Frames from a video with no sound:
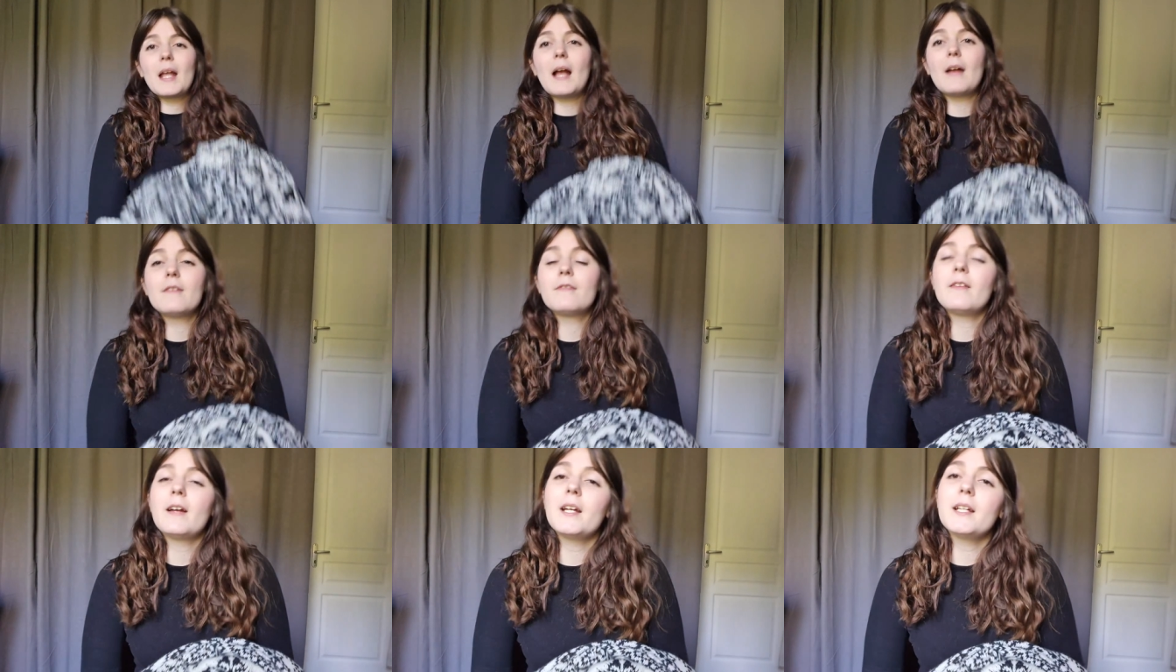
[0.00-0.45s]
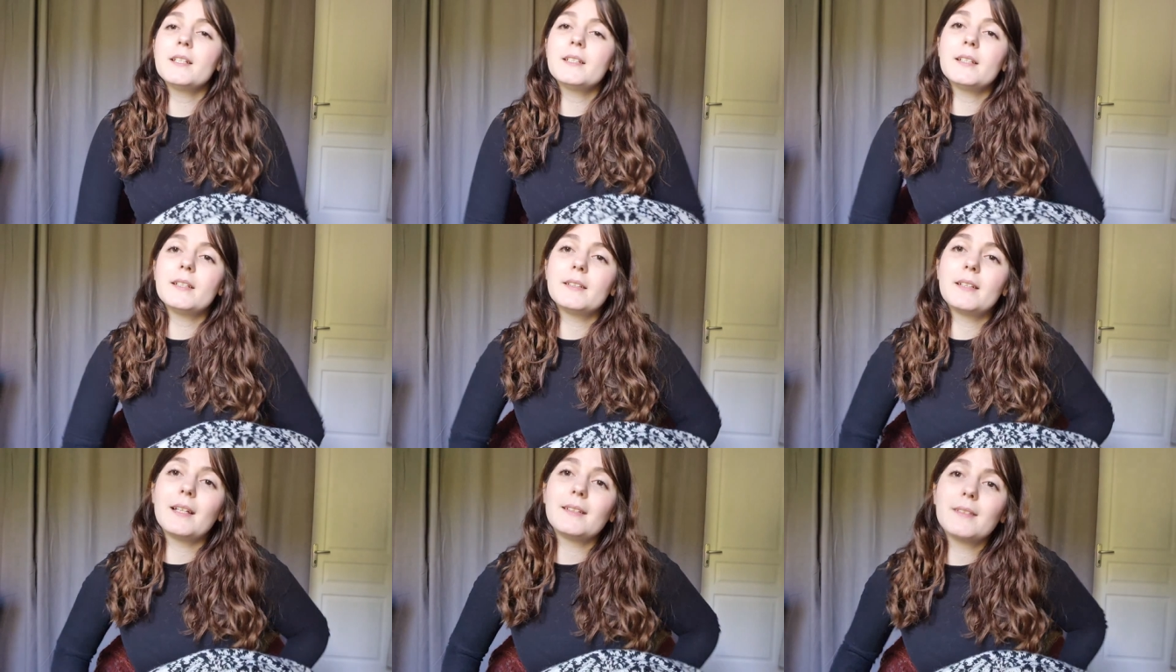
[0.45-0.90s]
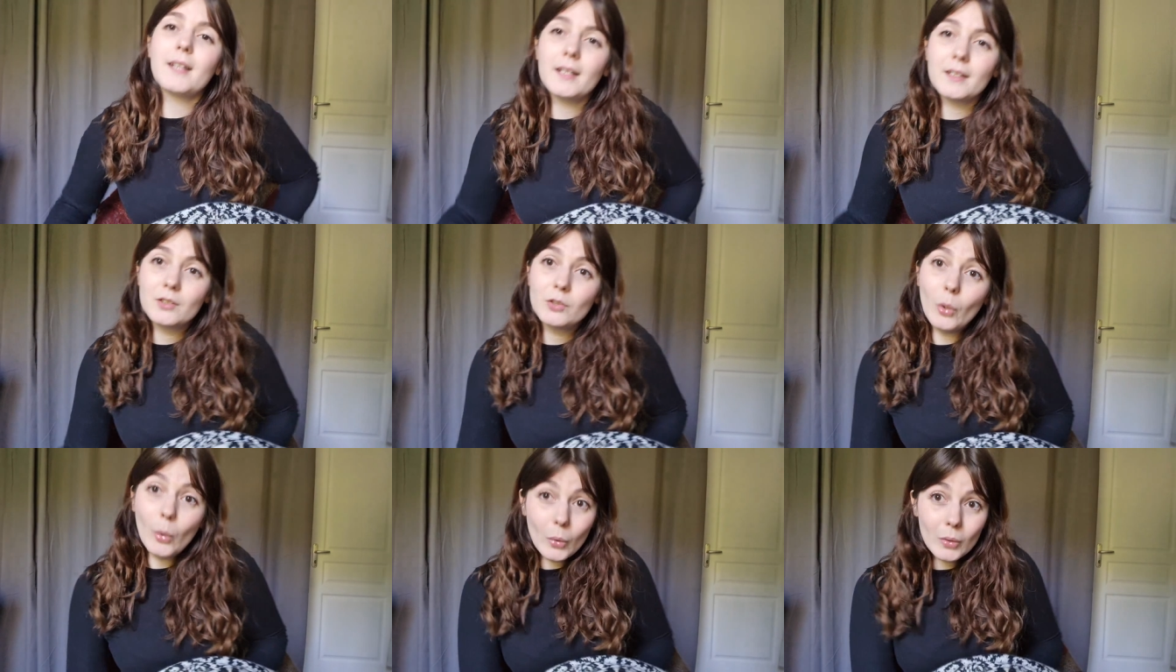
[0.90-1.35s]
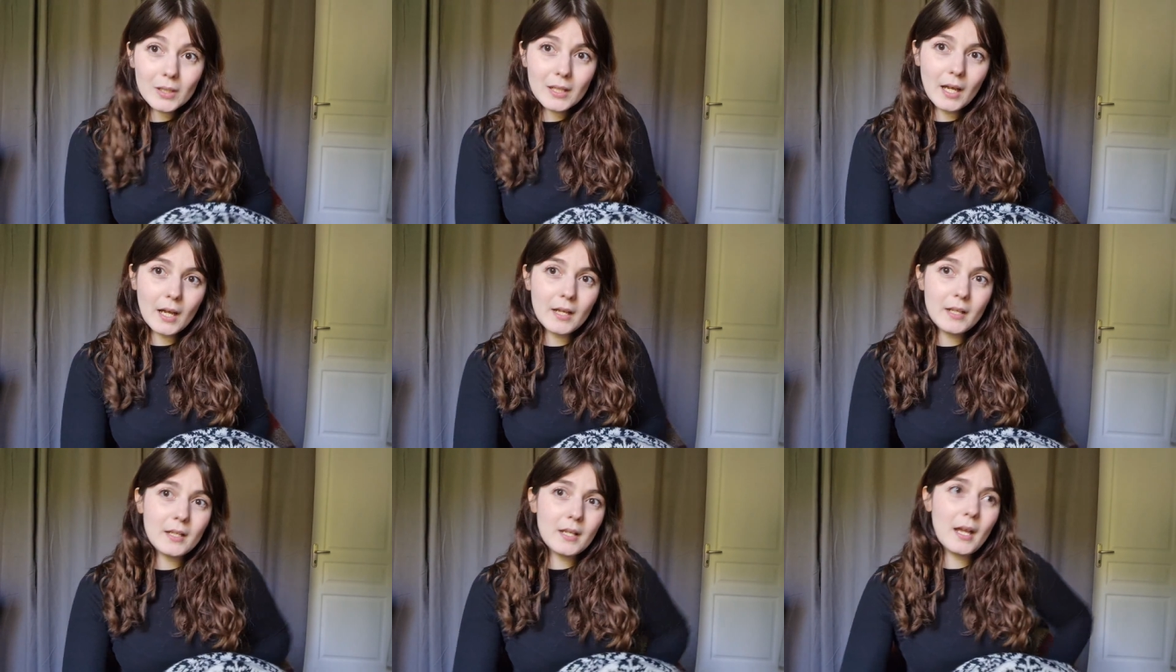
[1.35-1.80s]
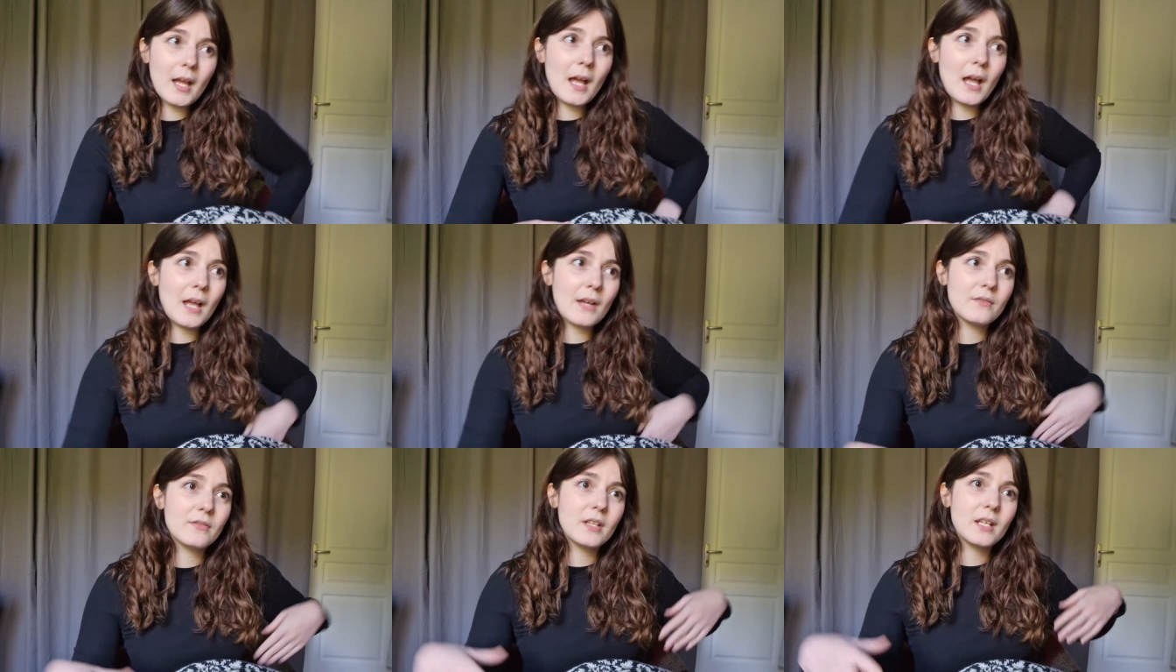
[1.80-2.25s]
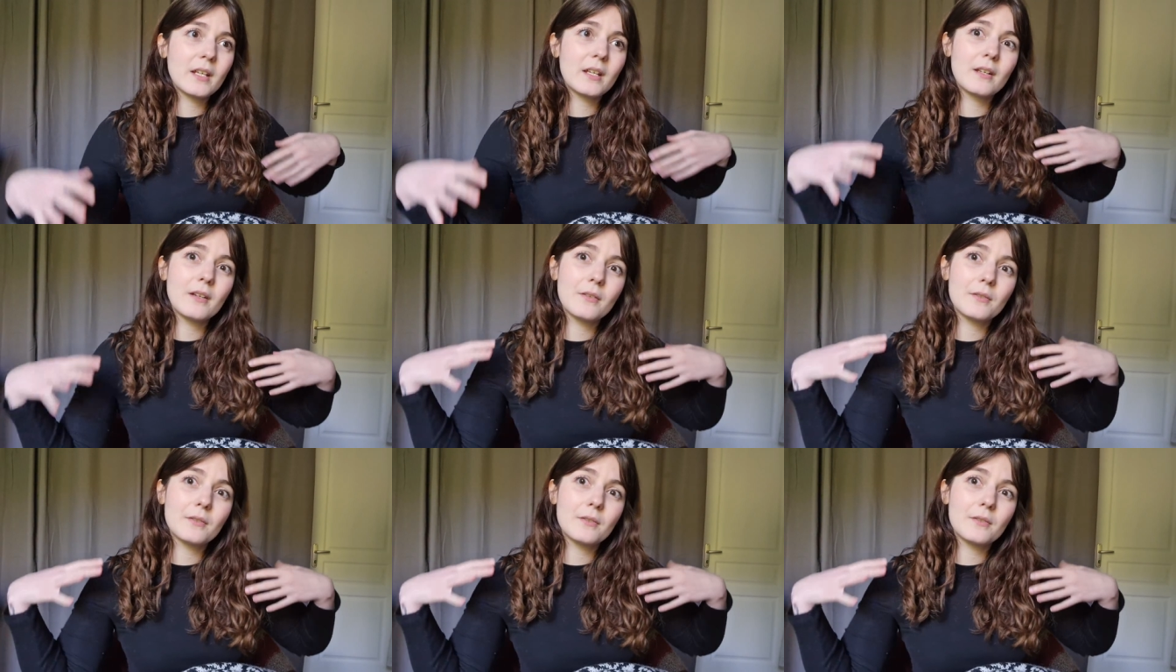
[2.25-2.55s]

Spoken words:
find that I don't like having